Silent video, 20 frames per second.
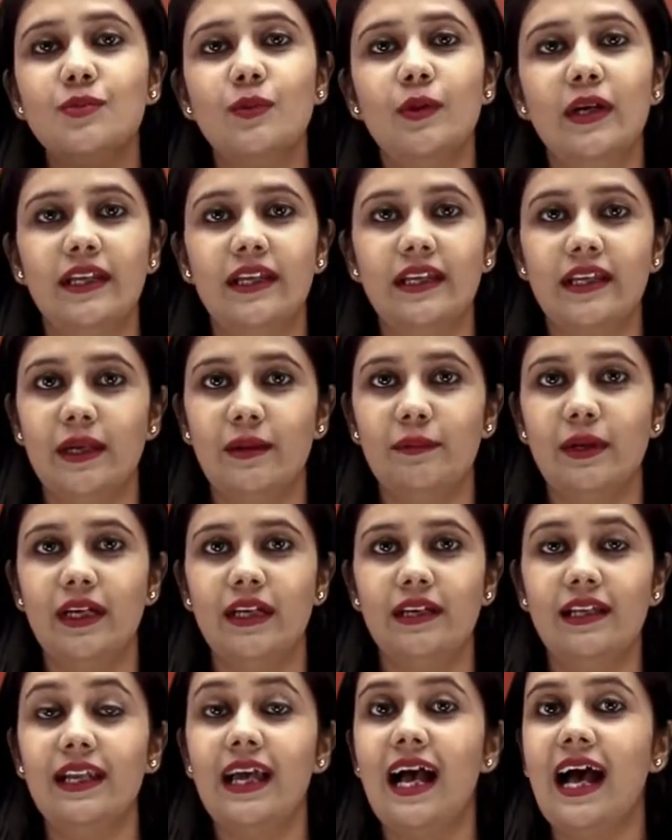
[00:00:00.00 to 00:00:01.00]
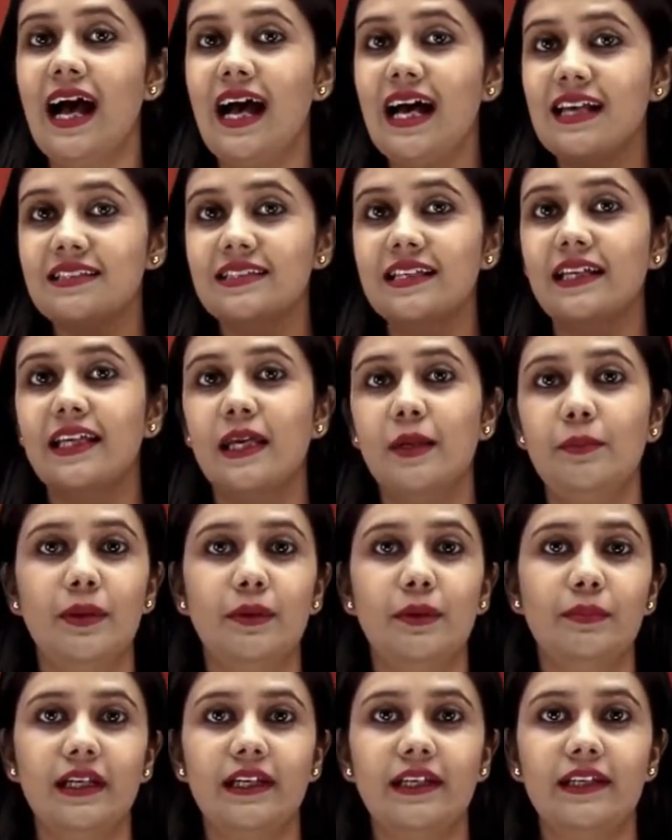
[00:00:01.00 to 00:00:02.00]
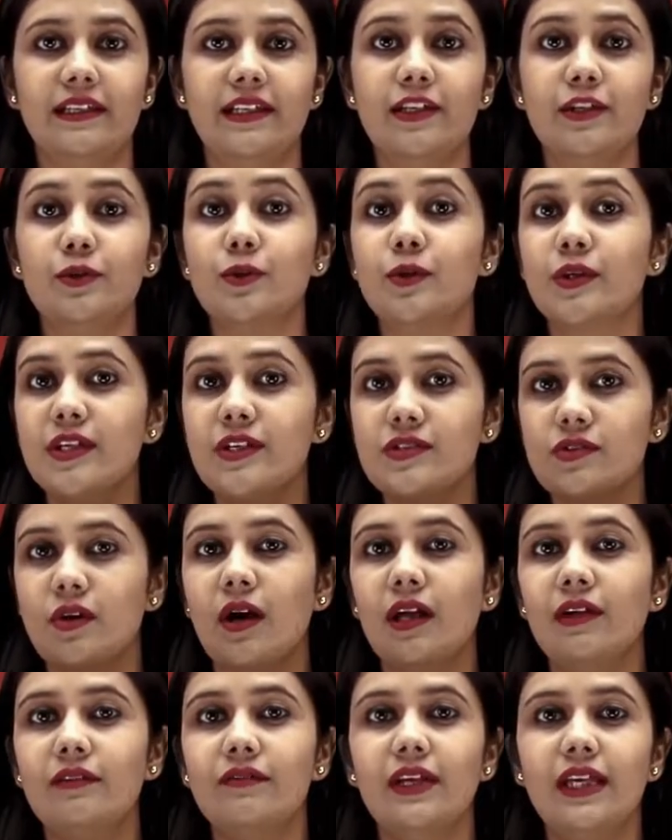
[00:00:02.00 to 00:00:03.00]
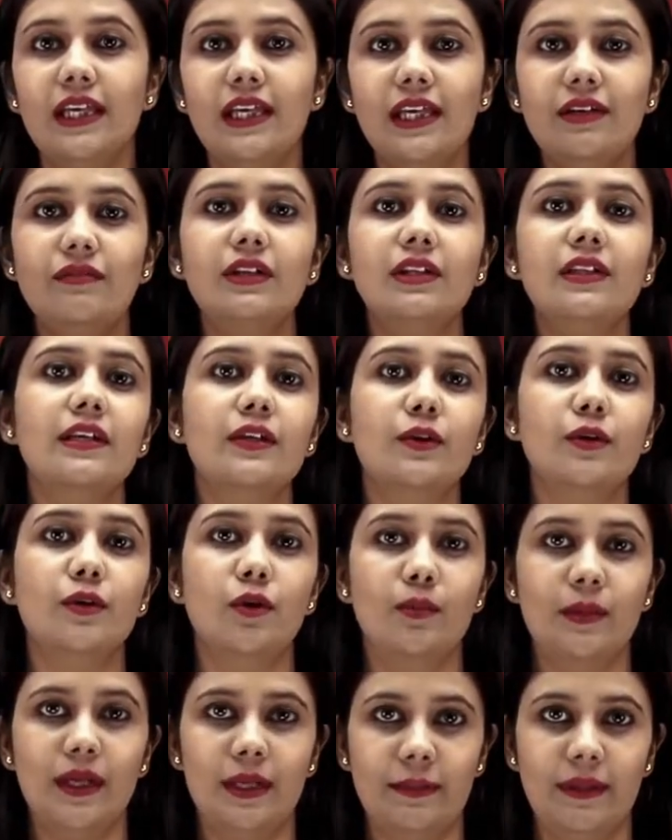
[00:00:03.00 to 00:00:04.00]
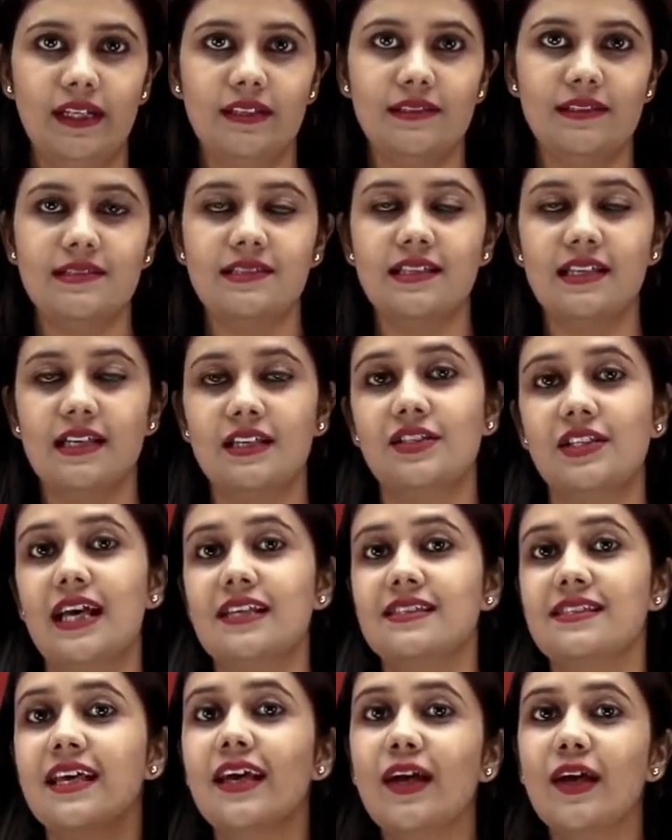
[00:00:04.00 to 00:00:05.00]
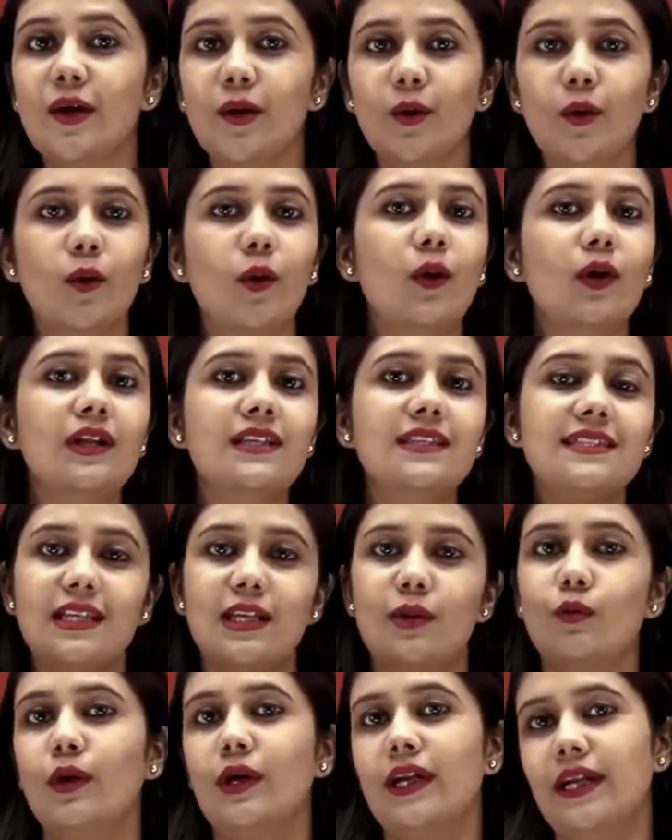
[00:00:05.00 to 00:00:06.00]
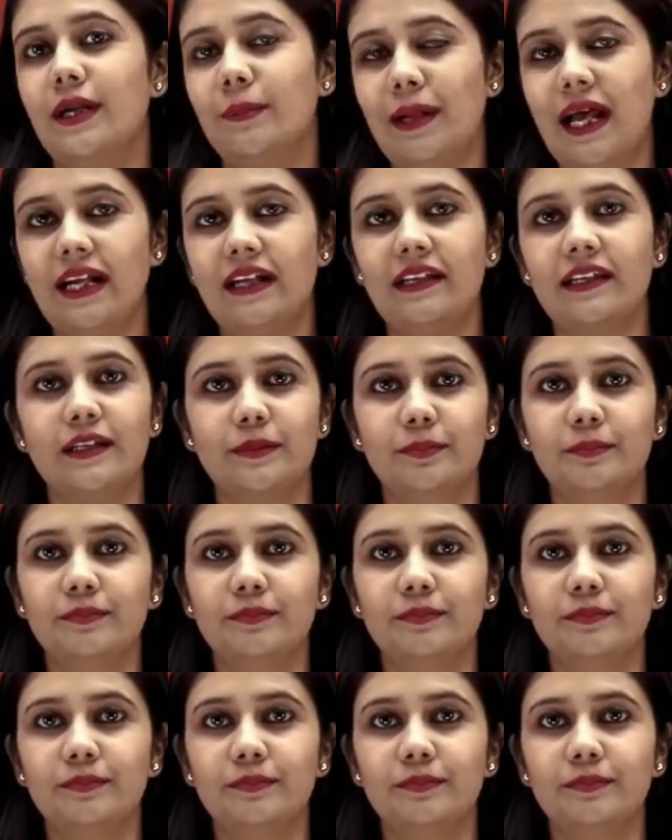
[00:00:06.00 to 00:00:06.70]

wonder chemical has the capability to dissolve even the noble metals such as gold, silver and platinum.